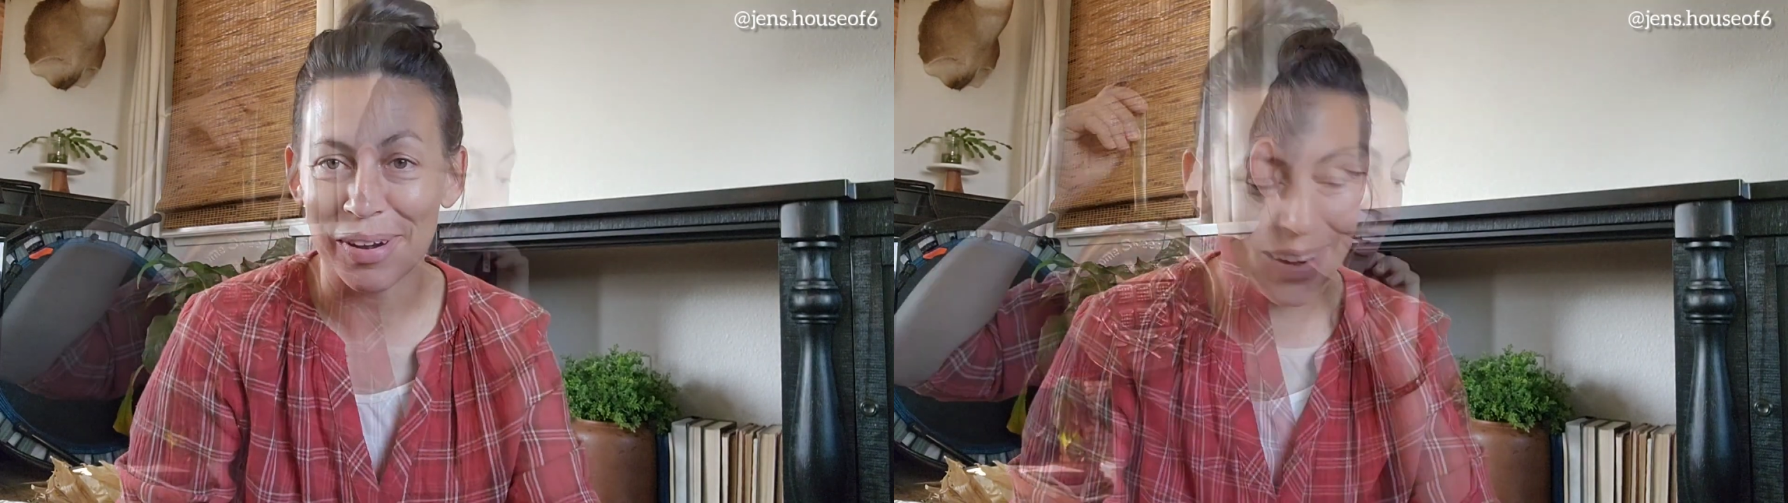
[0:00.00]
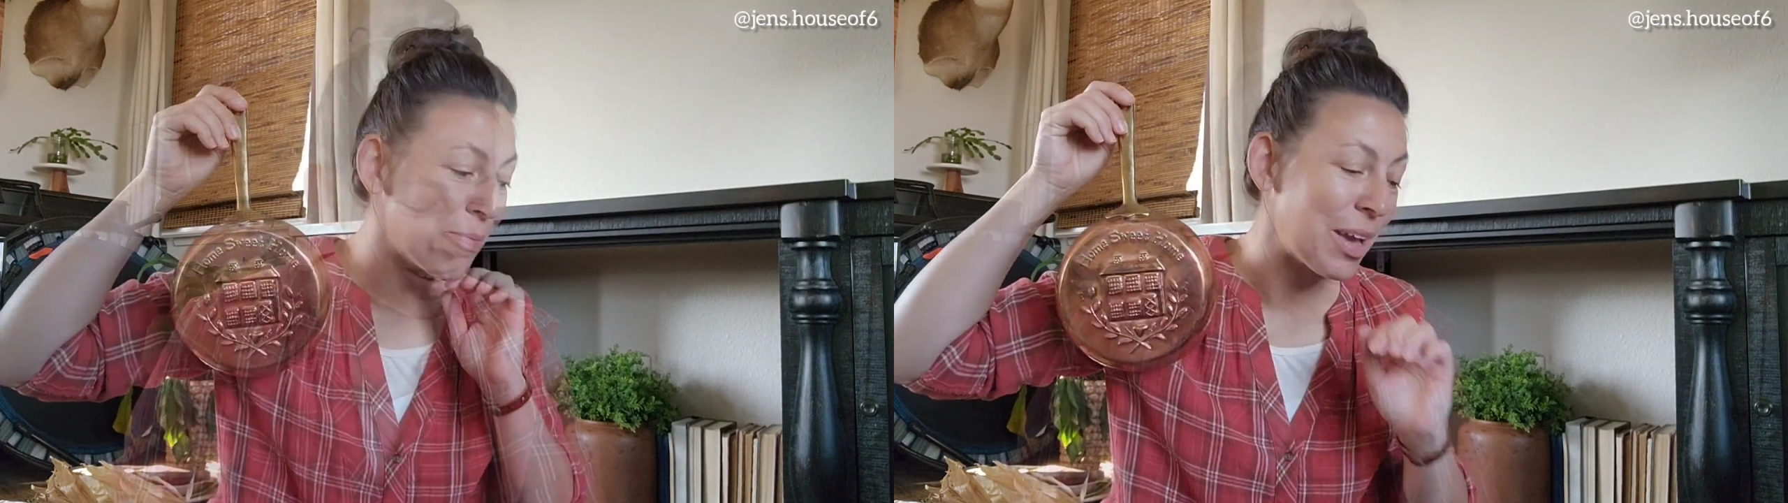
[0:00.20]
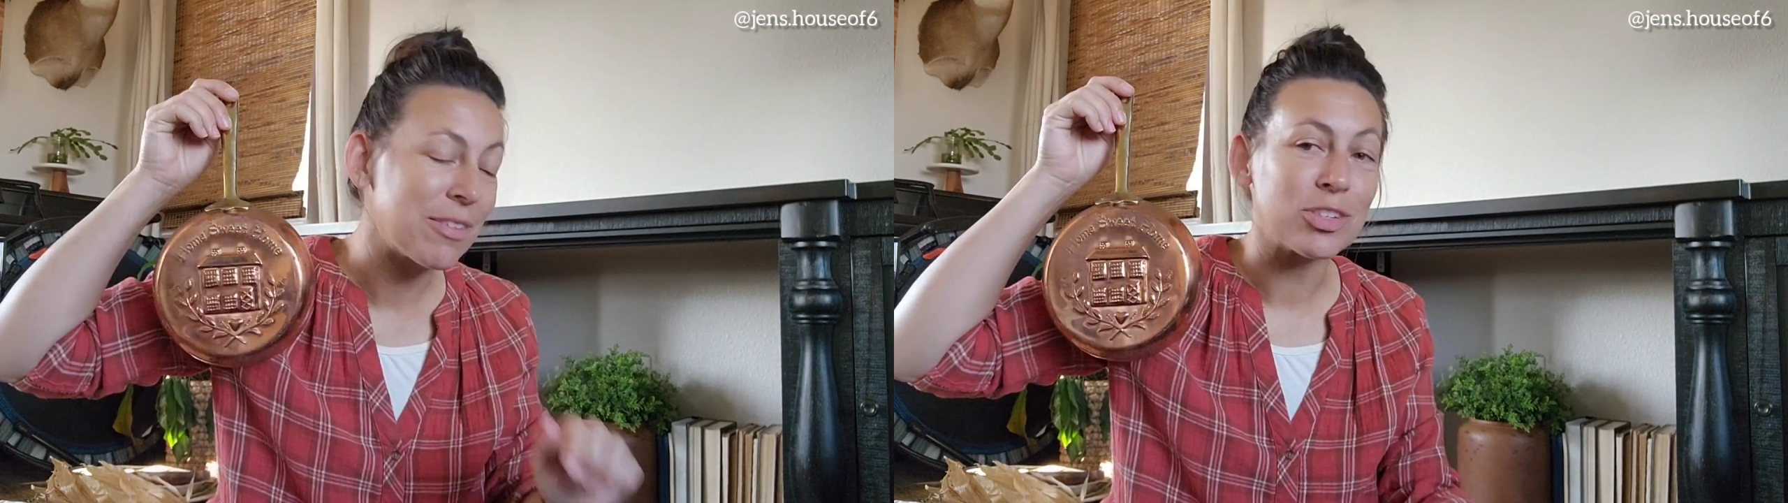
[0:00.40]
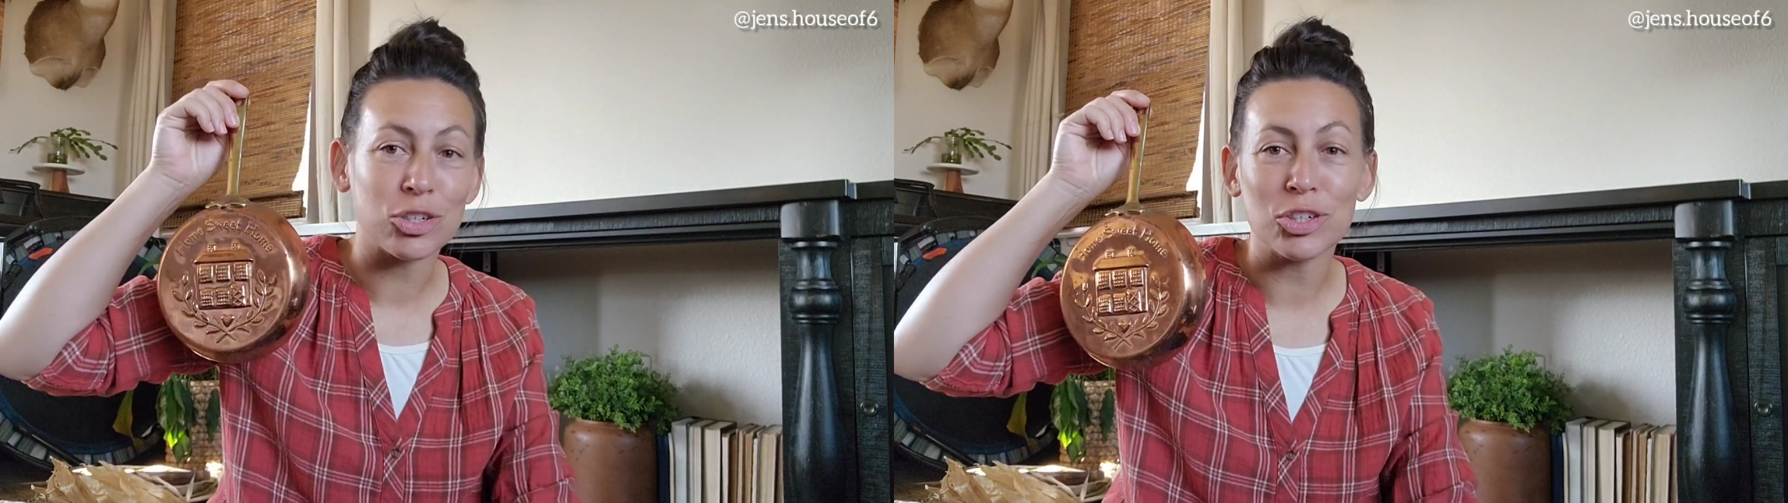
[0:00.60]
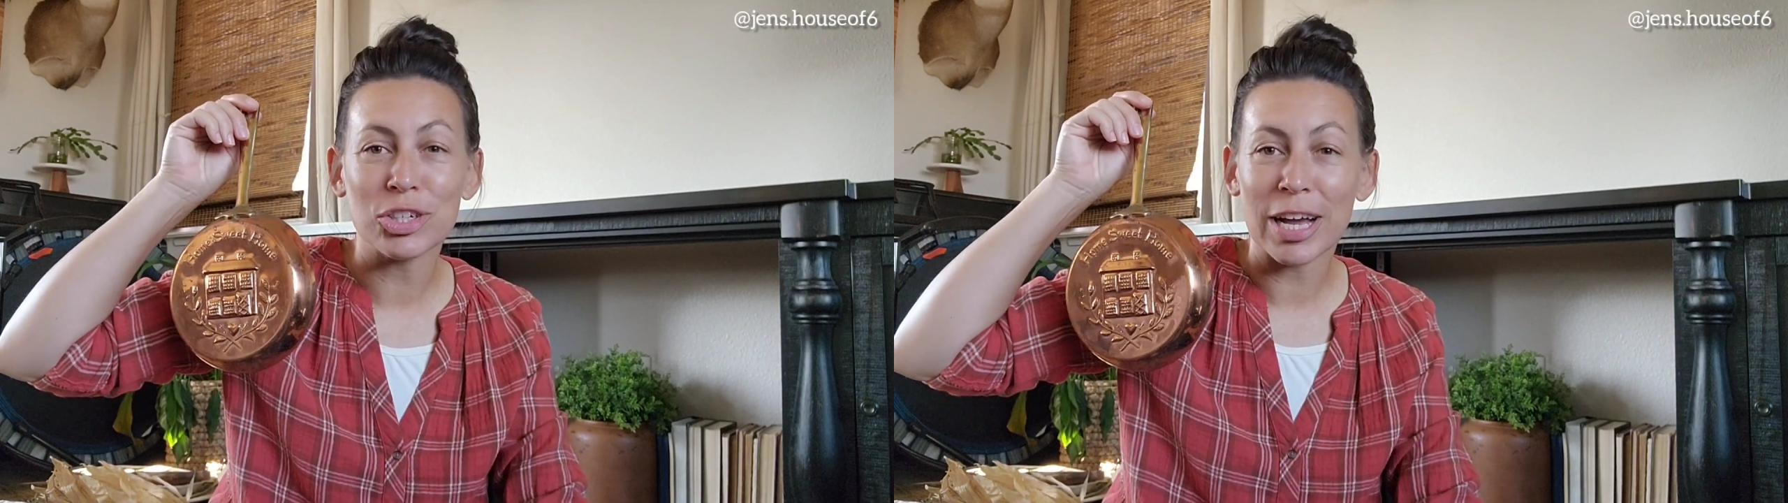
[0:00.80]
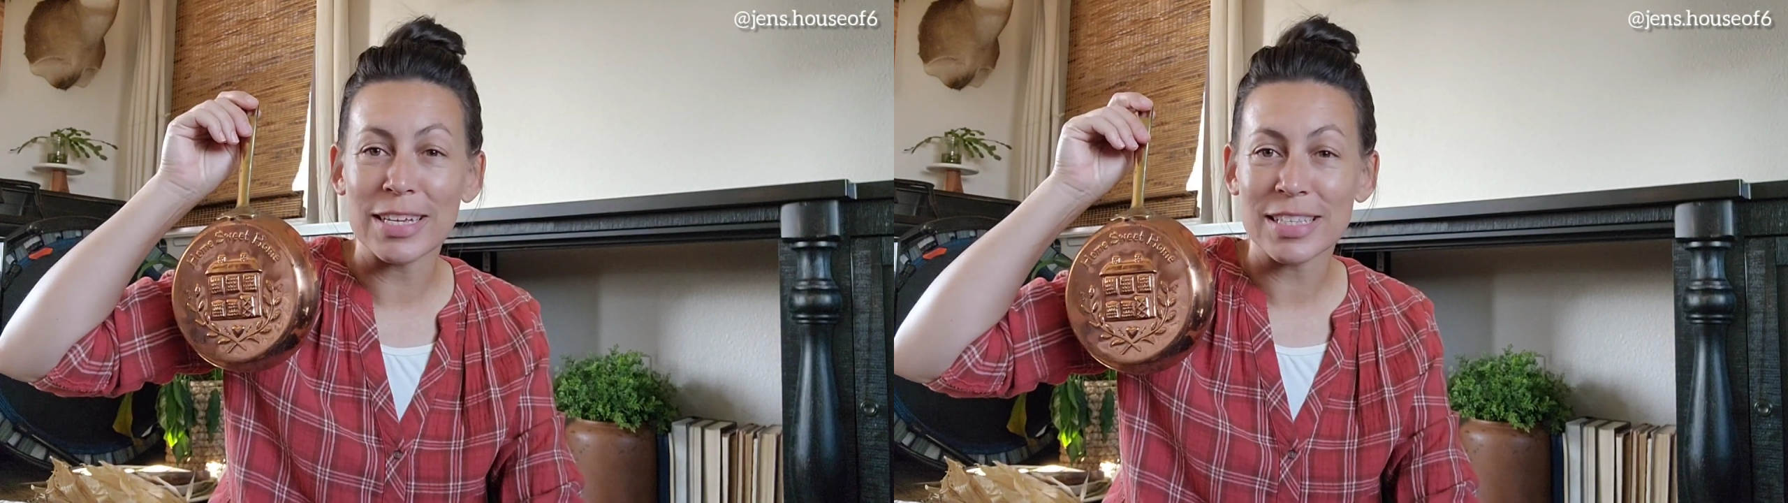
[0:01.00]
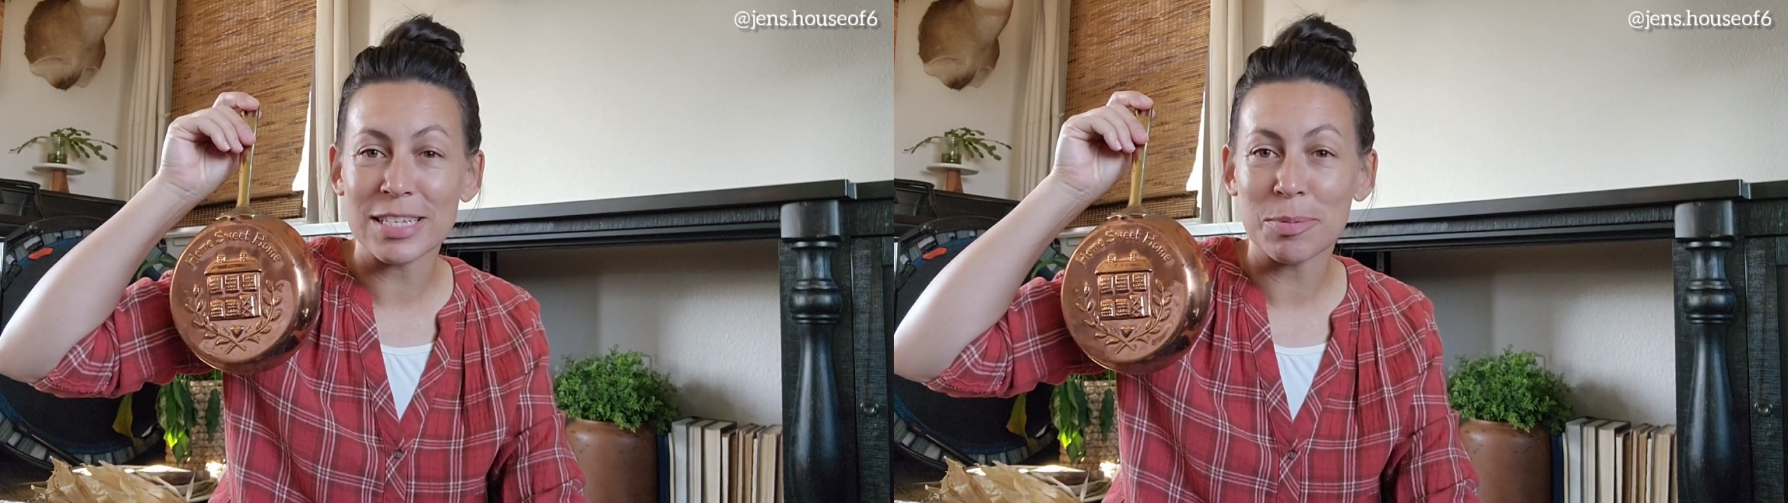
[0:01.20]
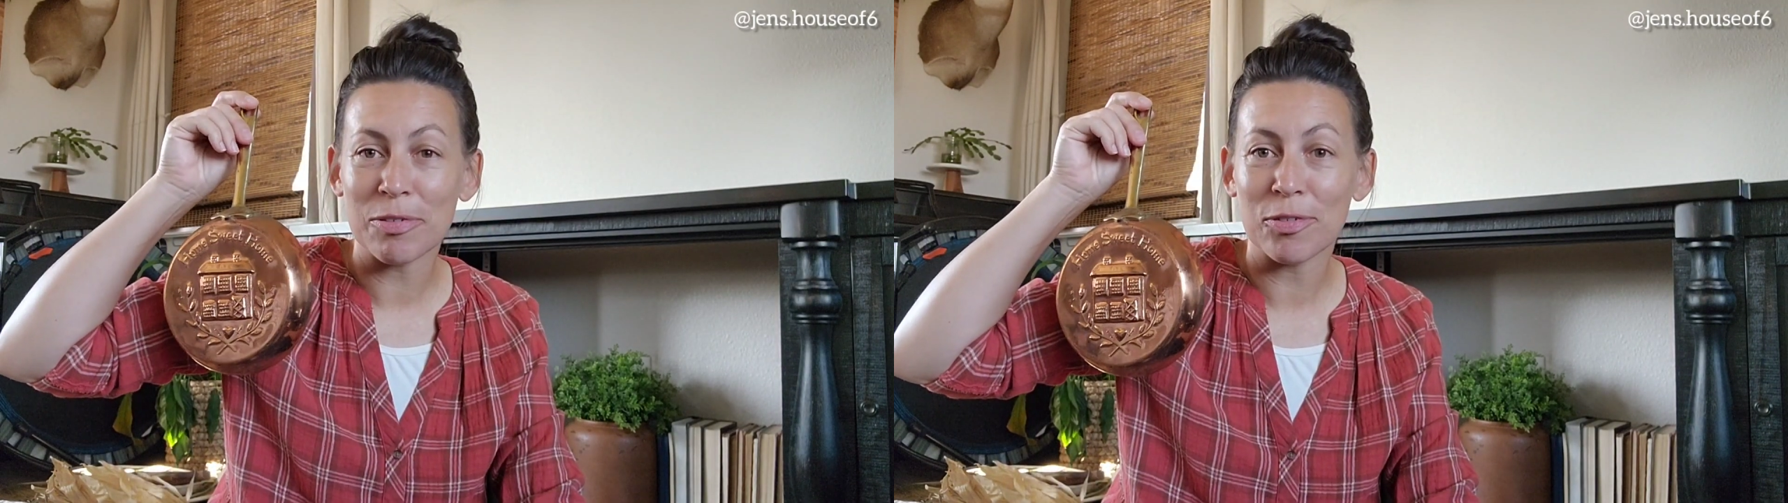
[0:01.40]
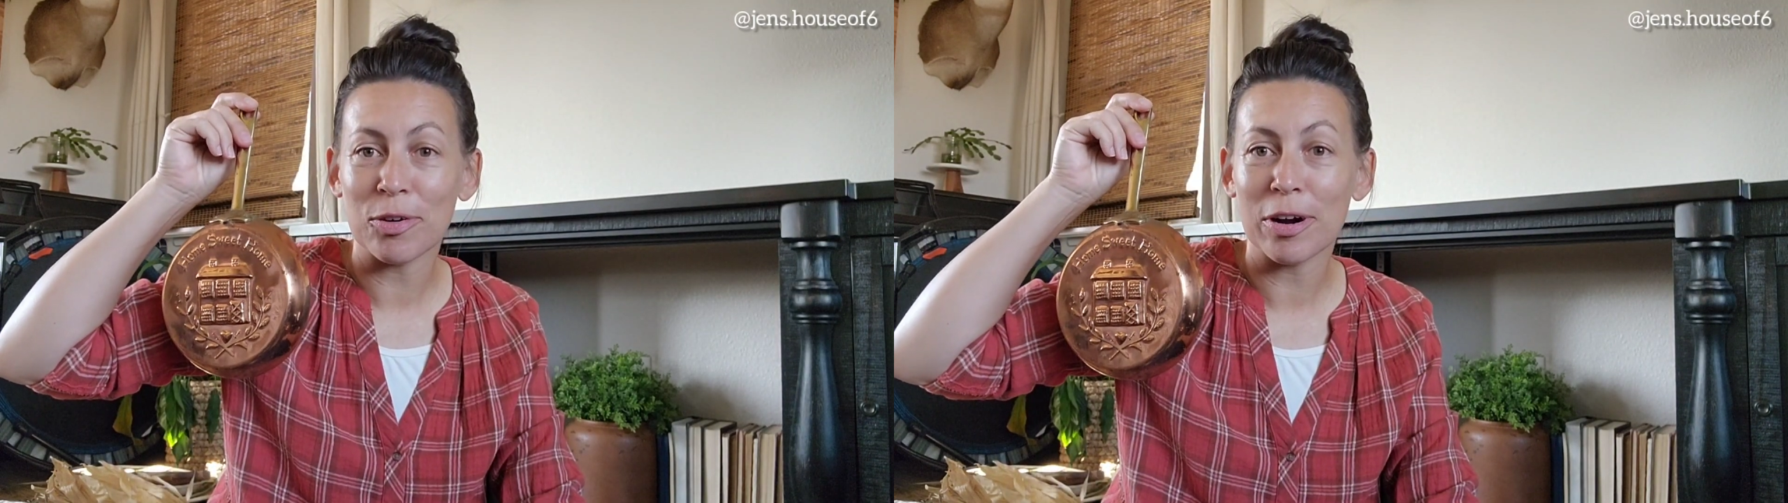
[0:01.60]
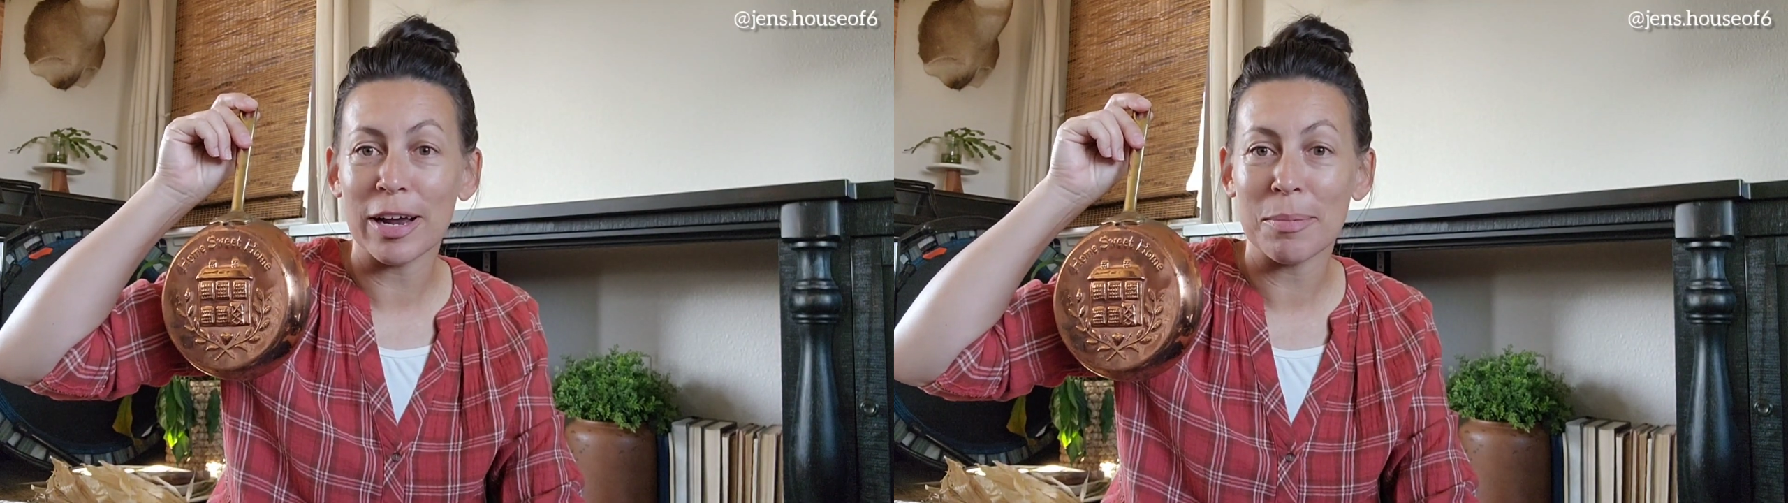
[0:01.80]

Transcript: if I may have showed you guys this before